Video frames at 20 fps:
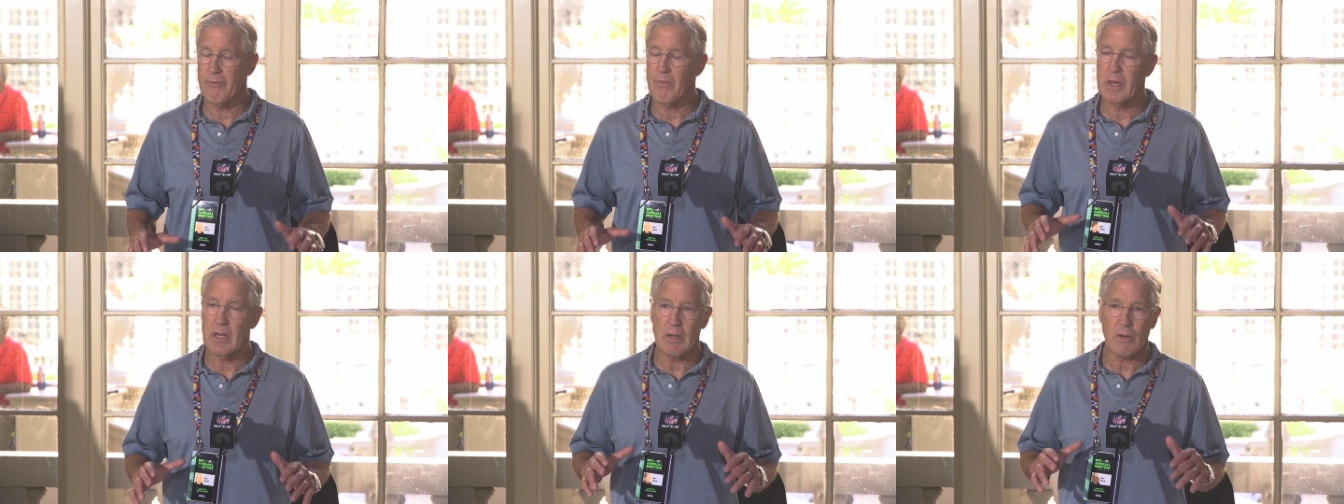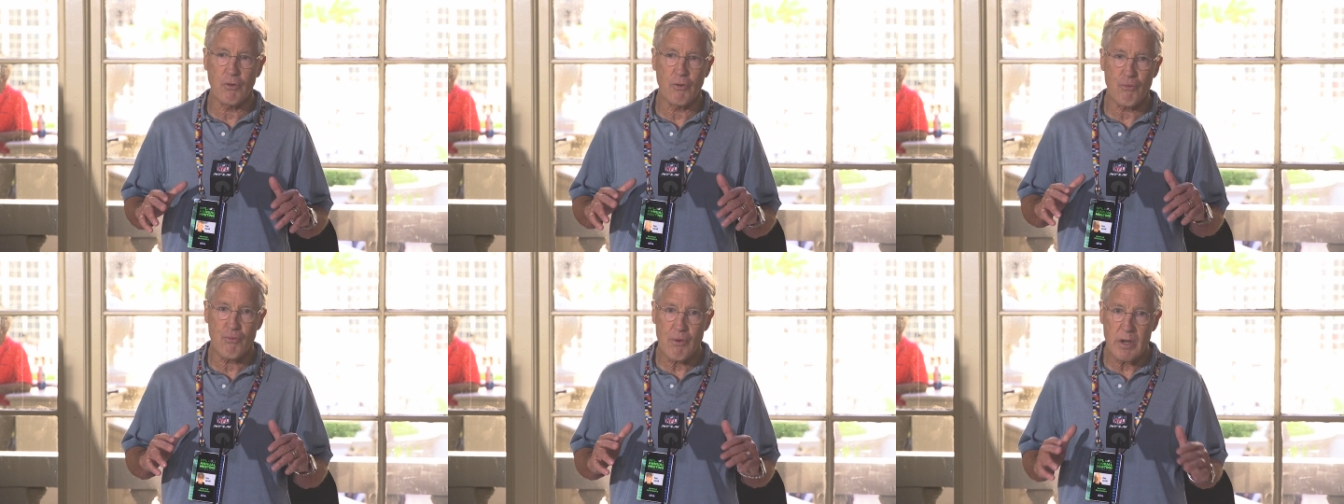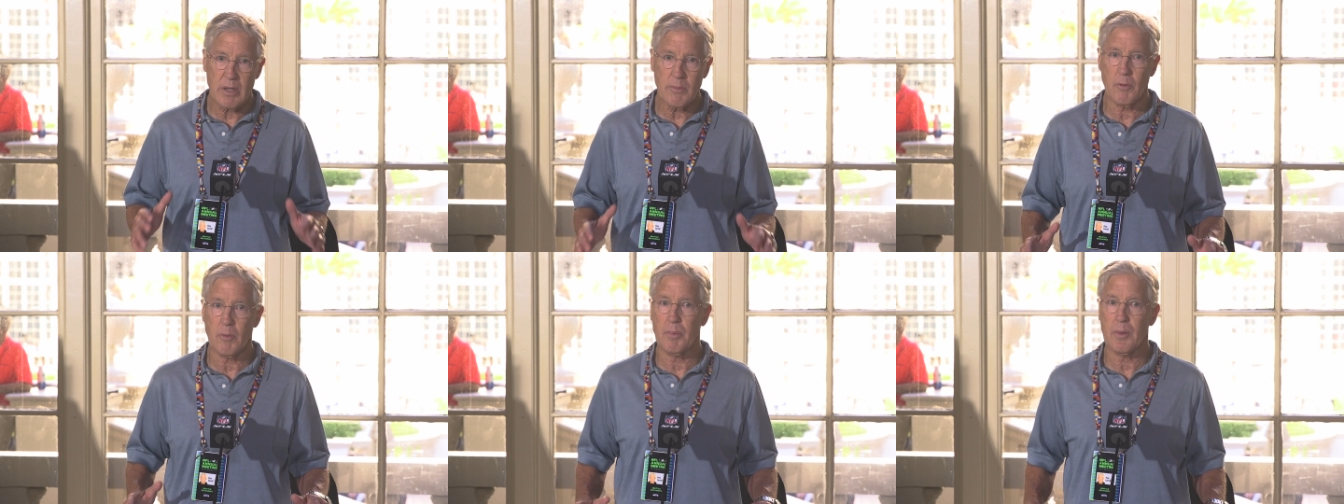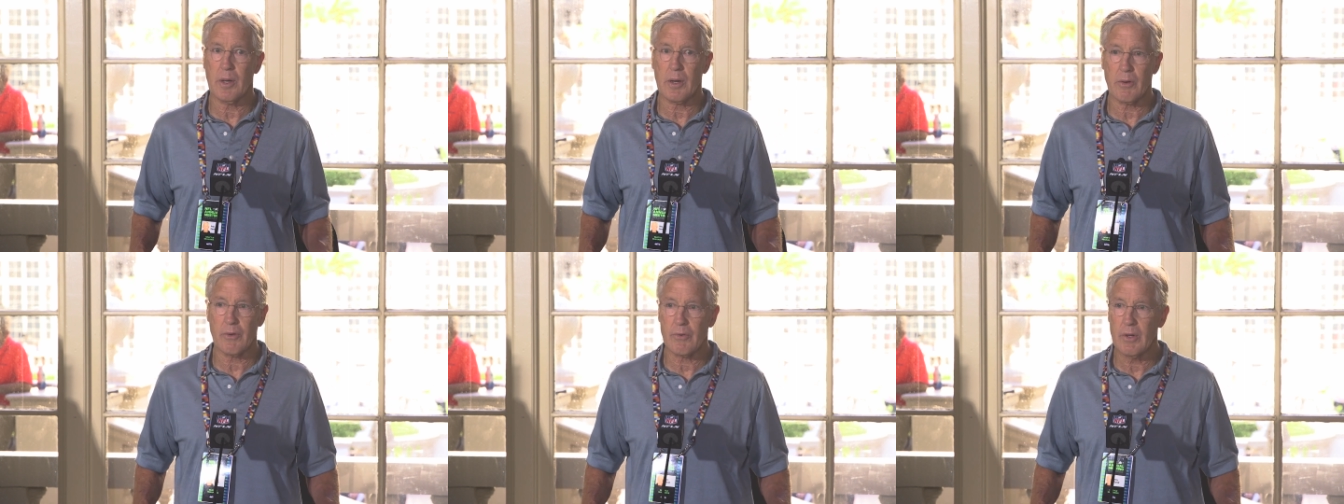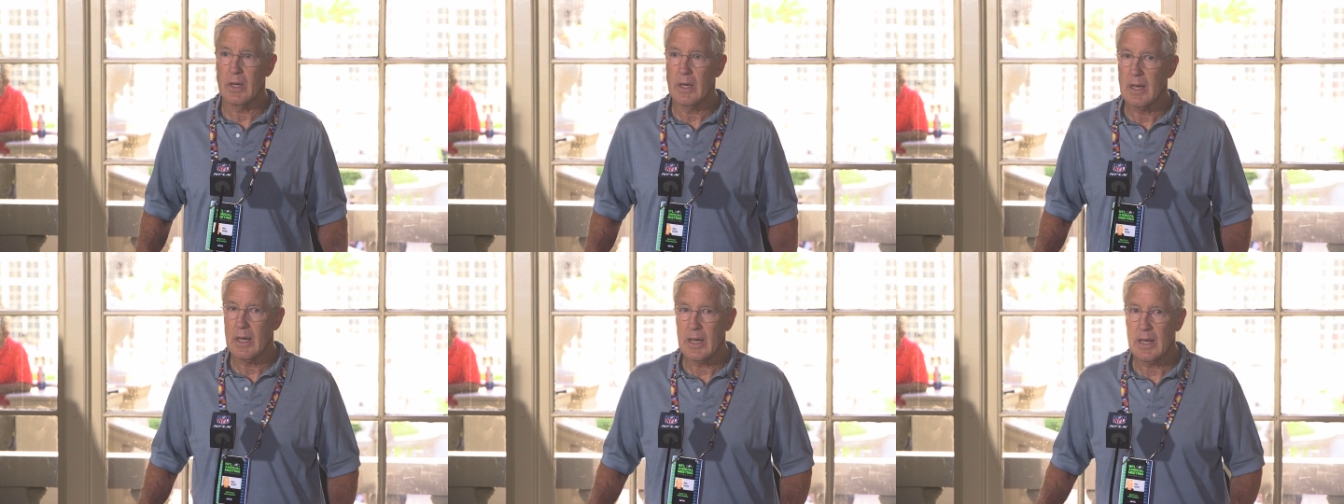incredible players.
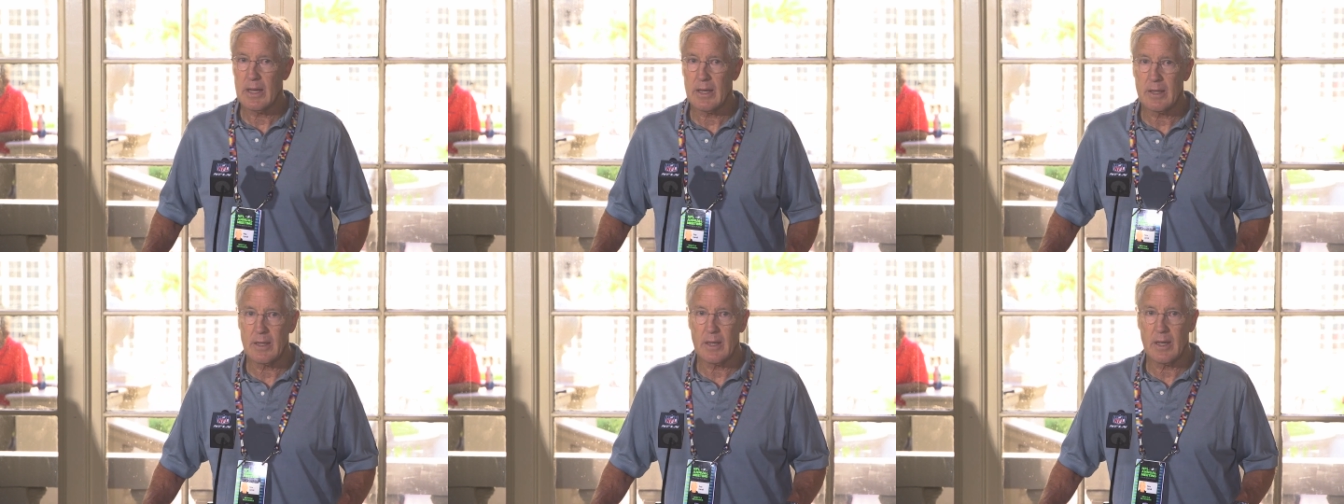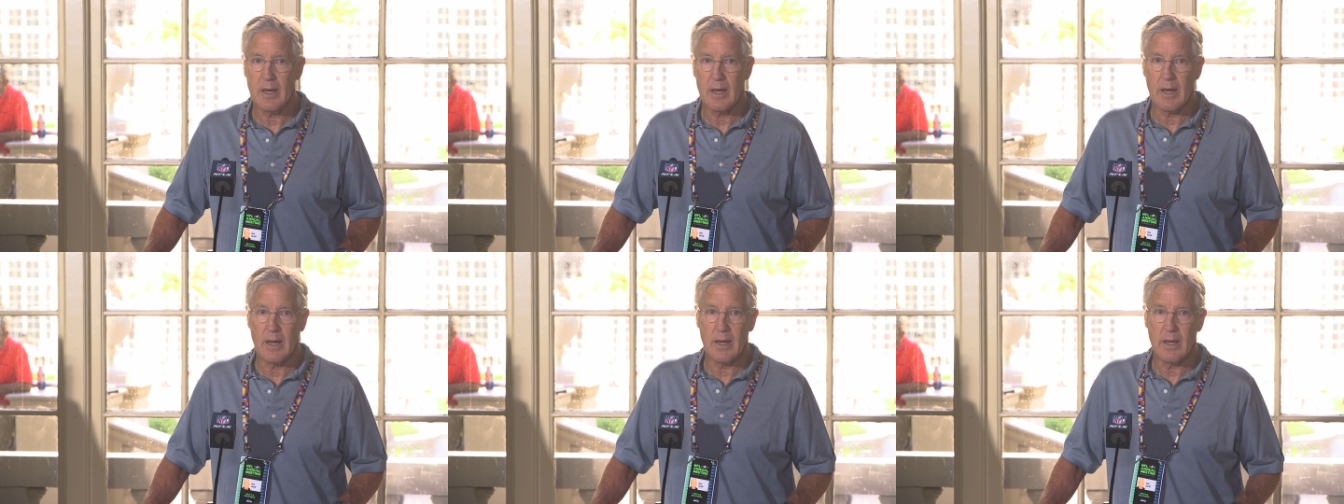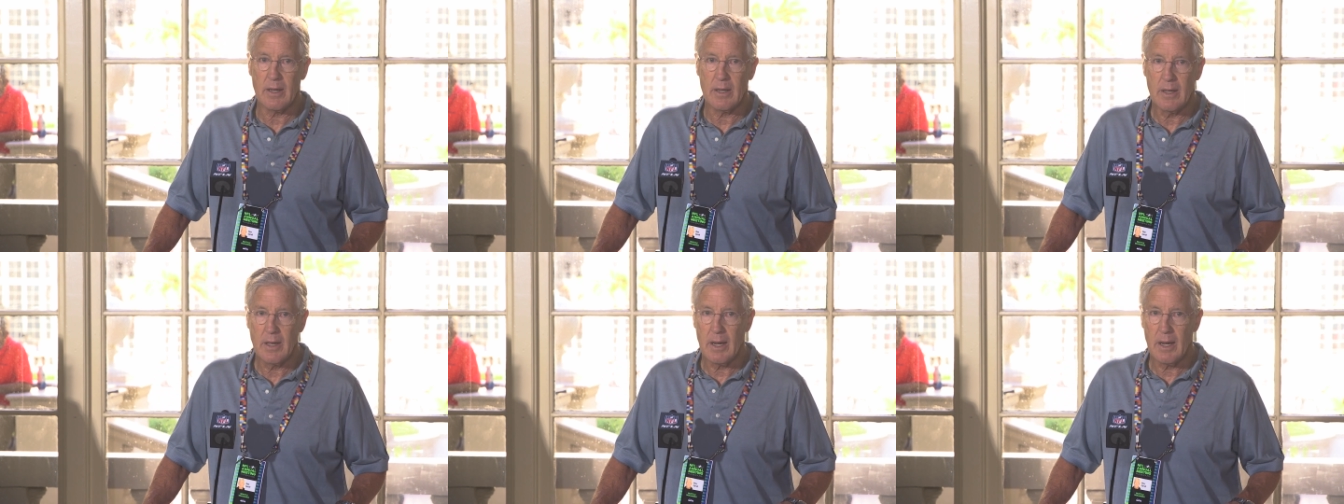And uh,